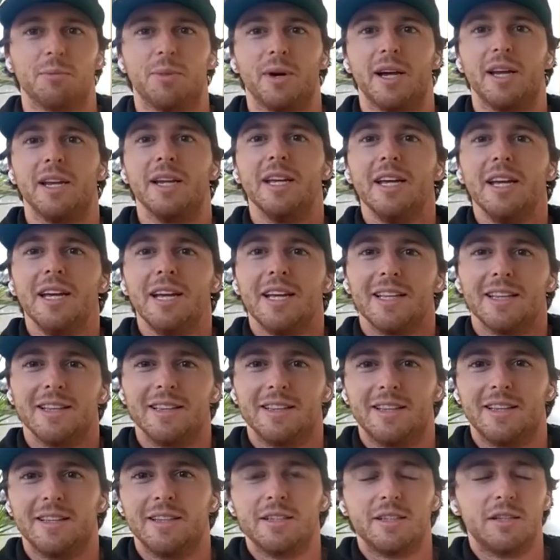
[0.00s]
but
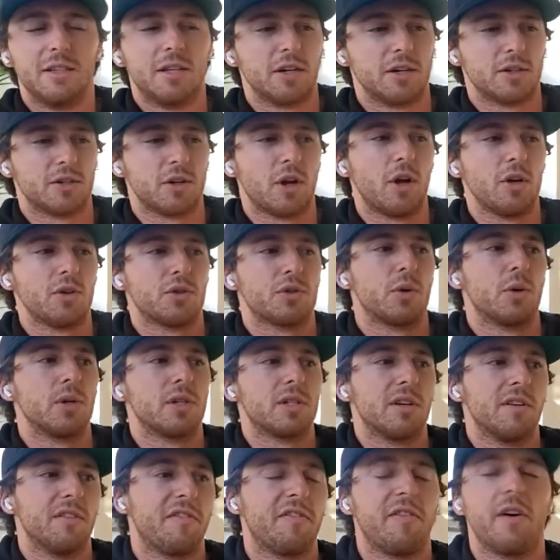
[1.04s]
there's all
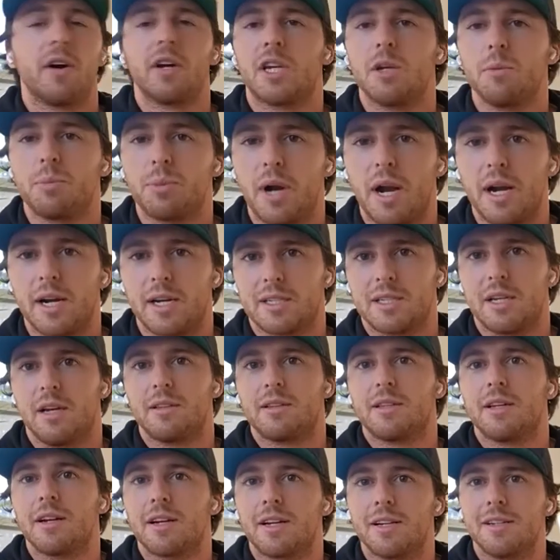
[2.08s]
sorts of funky products
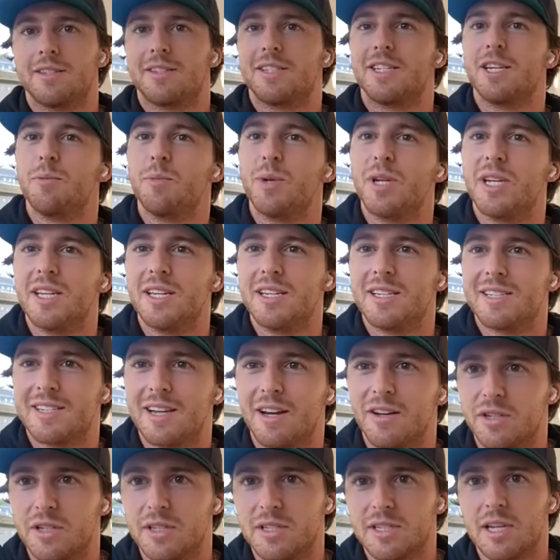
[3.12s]
out there because CBD
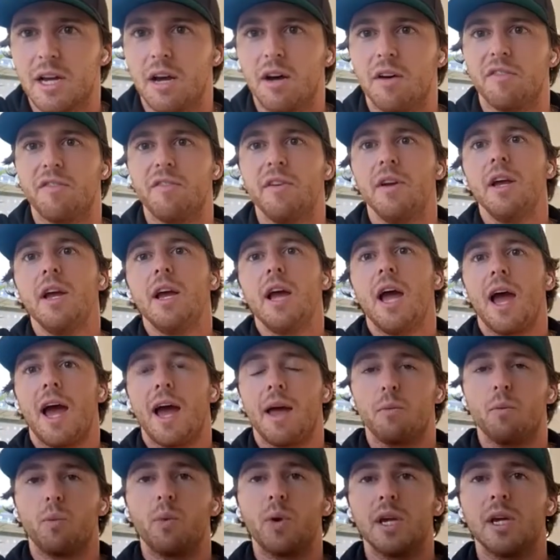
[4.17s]
sells itself.
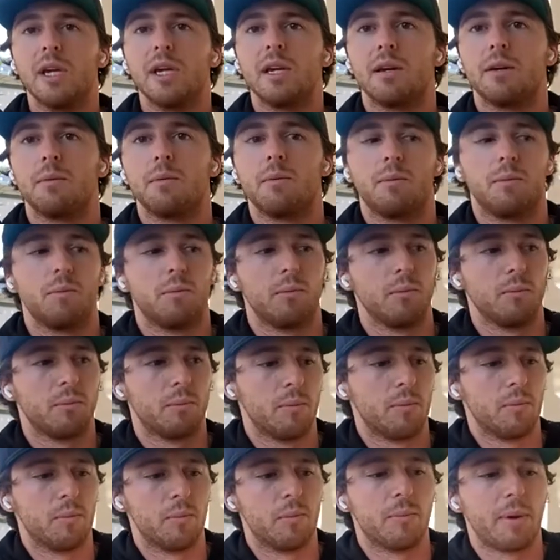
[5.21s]
And we,
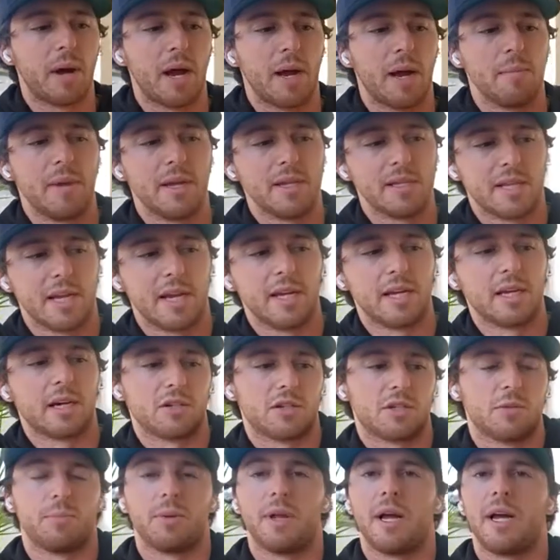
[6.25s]
by maintaining our
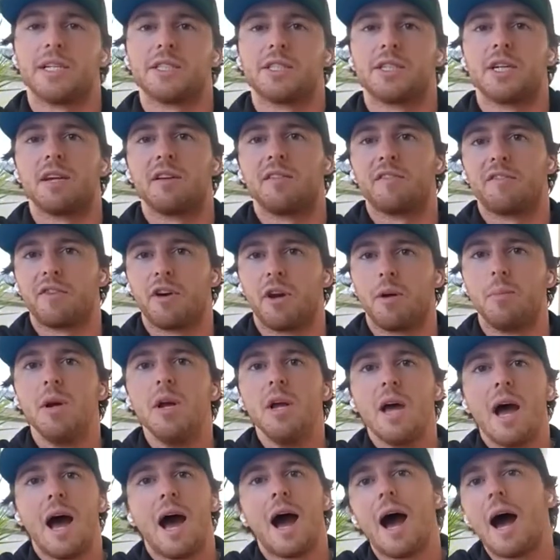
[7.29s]
supply chain from
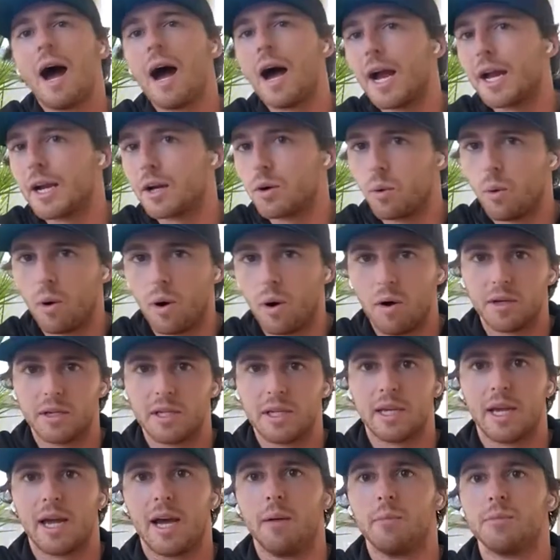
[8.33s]
high
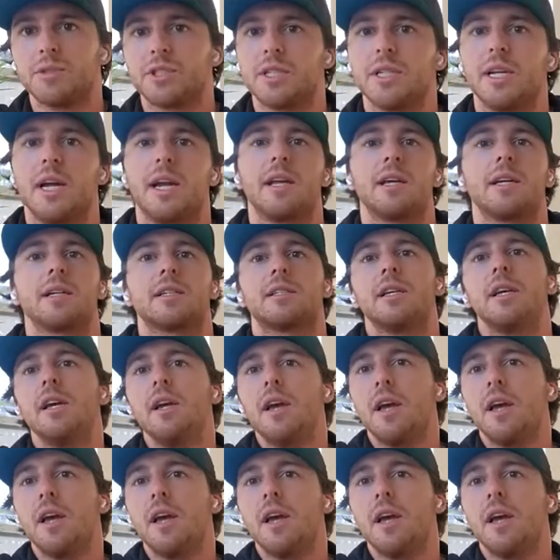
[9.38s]
quality hemp genetics